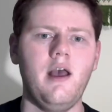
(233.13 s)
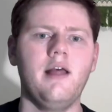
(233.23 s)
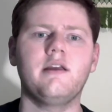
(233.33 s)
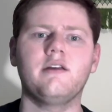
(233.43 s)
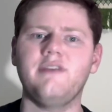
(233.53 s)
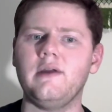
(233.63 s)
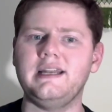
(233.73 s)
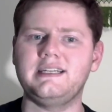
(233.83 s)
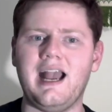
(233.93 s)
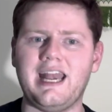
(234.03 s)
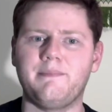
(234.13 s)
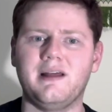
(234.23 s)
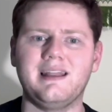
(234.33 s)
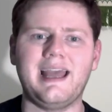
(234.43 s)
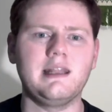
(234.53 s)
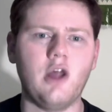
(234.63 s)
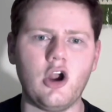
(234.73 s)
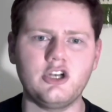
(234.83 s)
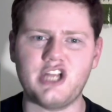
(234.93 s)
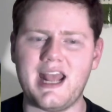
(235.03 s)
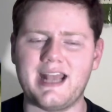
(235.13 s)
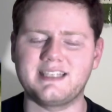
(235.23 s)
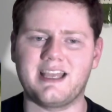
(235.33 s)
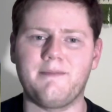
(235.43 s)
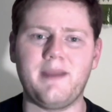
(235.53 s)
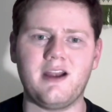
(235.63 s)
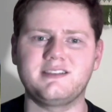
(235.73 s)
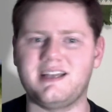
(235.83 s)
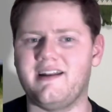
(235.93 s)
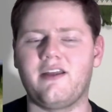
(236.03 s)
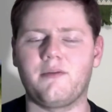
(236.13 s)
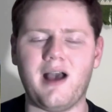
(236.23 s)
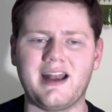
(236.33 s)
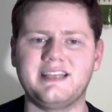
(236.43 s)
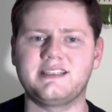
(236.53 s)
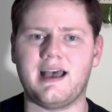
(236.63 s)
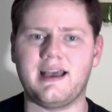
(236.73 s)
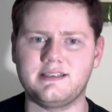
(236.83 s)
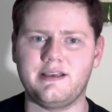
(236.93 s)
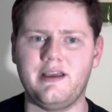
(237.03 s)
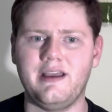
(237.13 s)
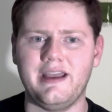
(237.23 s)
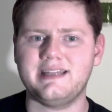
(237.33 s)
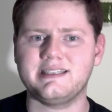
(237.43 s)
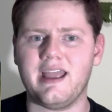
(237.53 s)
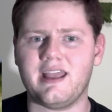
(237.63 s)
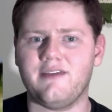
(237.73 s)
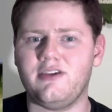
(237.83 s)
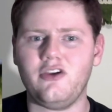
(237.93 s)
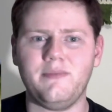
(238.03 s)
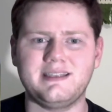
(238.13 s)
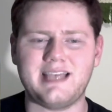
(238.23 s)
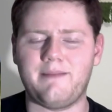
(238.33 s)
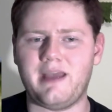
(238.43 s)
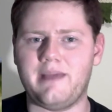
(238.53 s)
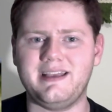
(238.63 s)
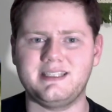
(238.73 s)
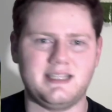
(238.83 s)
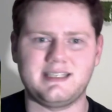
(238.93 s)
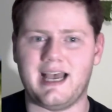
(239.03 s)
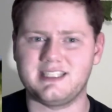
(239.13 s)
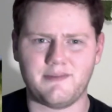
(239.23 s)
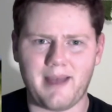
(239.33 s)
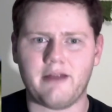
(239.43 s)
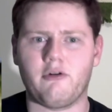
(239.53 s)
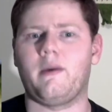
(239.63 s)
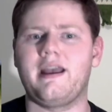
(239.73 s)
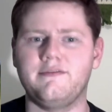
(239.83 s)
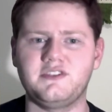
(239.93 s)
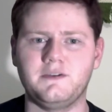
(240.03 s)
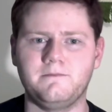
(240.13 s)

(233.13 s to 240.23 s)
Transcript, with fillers: They're very tiny, but lay large eggs in comparison to their body size. It's like if humans had babies the size of microwaves.